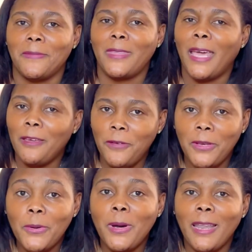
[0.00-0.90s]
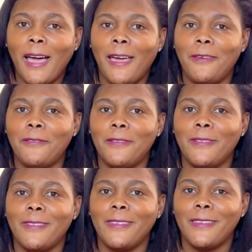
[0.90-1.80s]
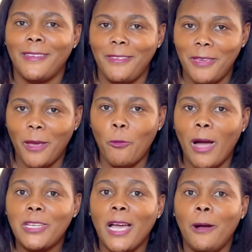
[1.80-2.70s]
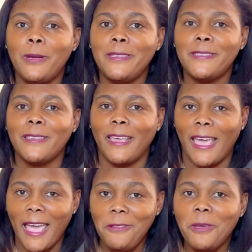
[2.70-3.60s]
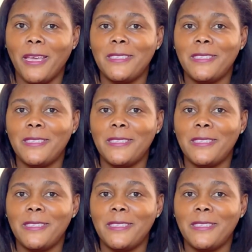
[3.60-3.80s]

that if you do a live, you get watch hours and you get